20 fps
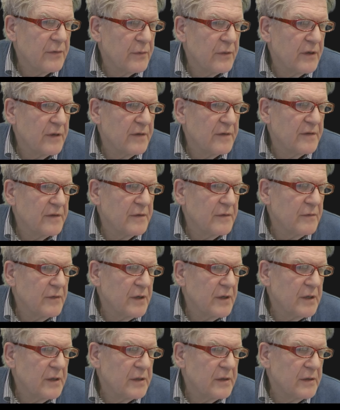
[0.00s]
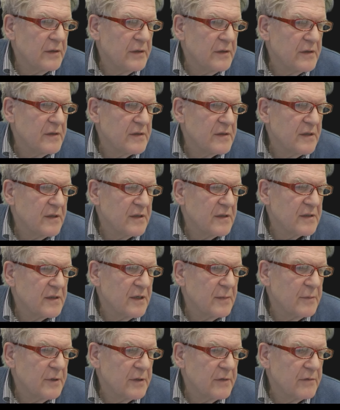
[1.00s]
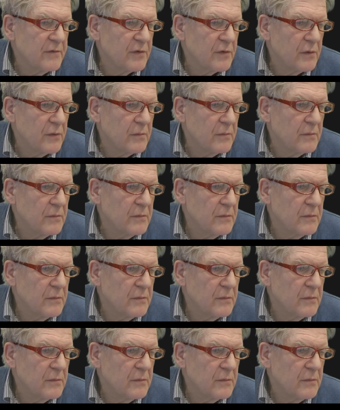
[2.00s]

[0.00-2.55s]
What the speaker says: can see where the instance coming from.